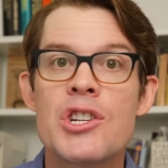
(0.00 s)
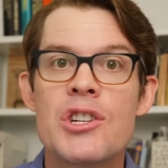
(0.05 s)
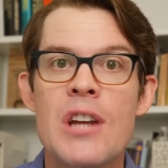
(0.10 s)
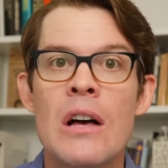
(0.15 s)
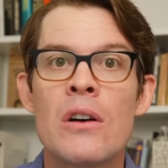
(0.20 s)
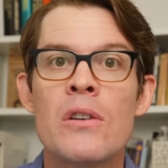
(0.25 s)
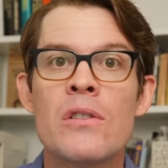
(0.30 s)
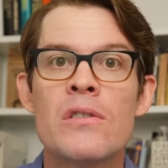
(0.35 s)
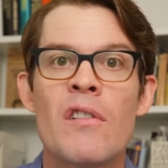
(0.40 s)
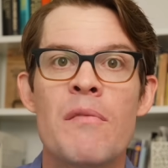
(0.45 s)

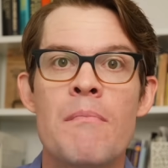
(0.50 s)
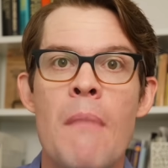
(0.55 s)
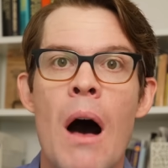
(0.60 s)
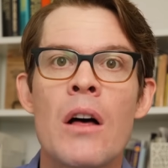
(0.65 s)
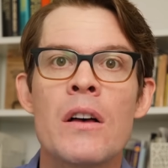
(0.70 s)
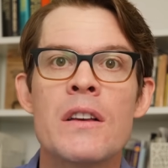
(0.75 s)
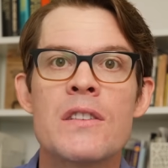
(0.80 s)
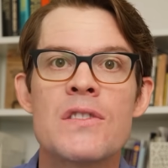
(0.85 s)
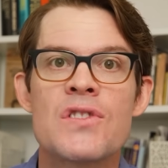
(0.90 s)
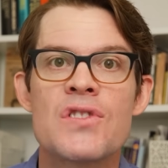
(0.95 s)
shells of
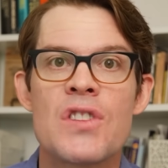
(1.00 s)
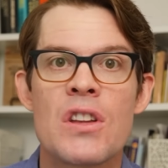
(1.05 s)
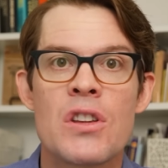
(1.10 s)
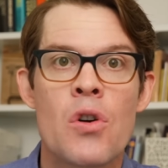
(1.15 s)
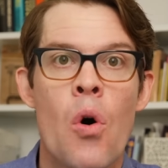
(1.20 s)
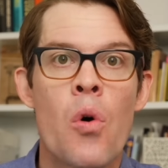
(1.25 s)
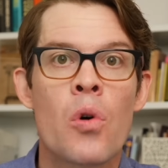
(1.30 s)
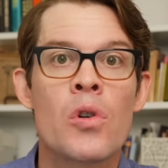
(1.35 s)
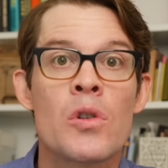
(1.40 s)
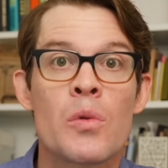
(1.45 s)
mollusks
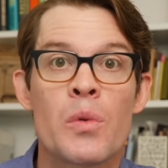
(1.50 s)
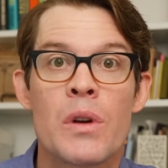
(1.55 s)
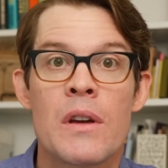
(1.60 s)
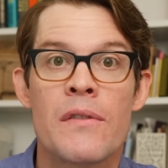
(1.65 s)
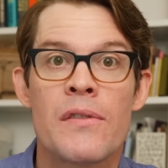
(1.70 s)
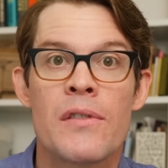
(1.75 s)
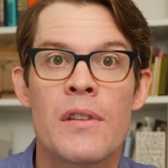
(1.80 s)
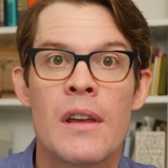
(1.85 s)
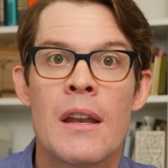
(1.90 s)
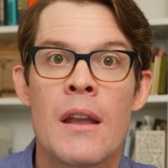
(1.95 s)
and coral
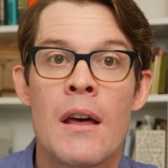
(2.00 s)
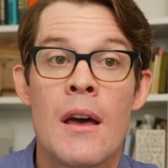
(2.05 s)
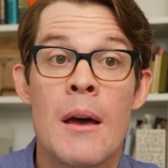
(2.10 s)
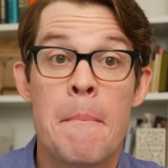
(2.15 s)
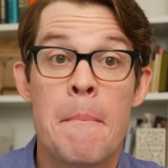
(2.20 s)
reefs, and